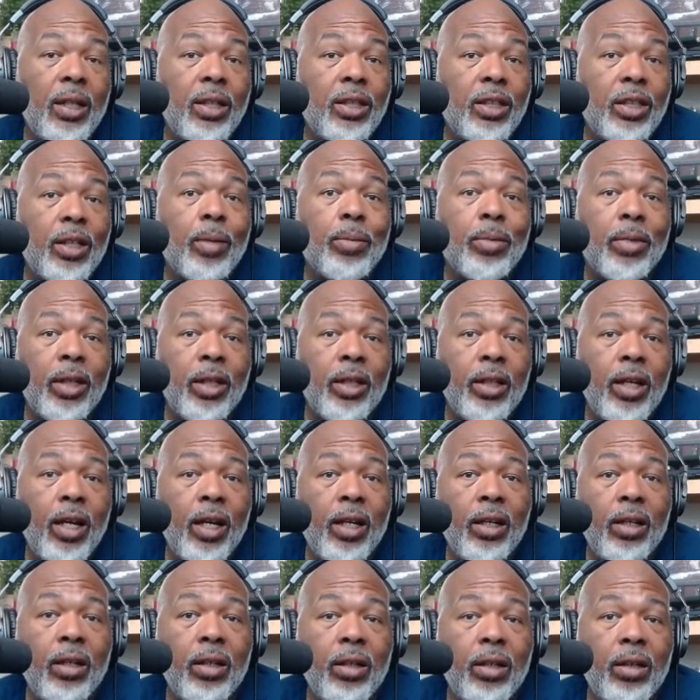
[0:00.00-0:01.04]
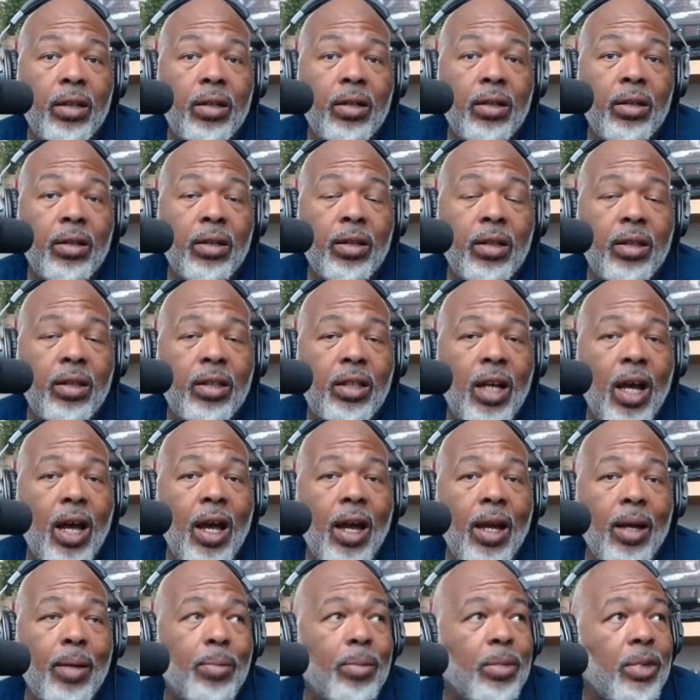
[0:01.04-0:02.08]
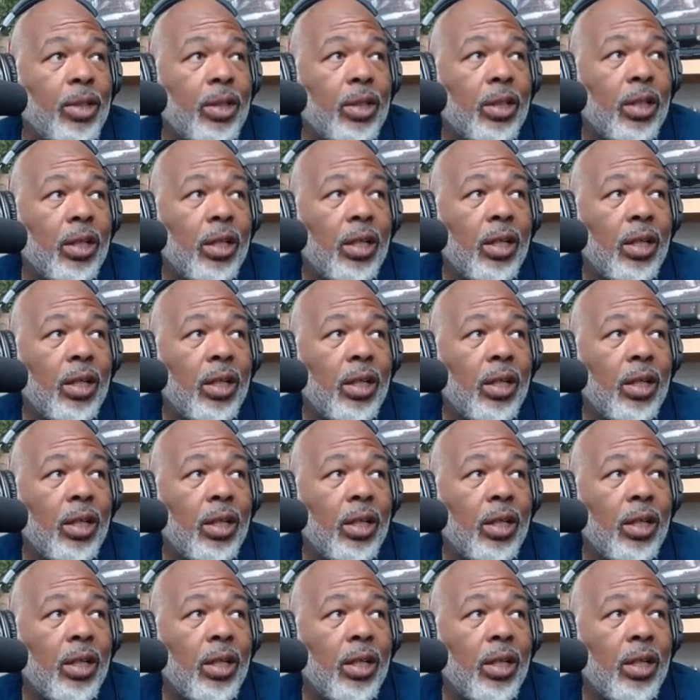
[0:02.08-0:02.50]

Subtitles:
something like the Times.